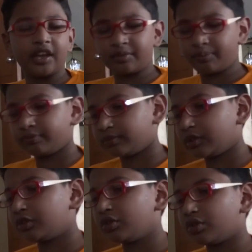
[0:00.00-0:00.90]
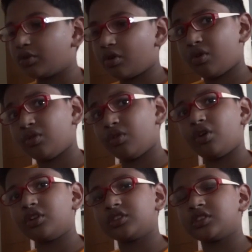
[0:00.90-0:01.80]
I took
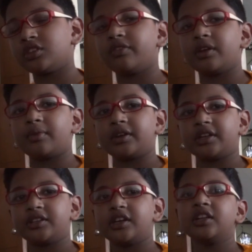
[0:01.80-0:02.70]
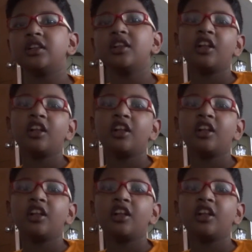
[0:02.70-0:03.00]
whole silver material,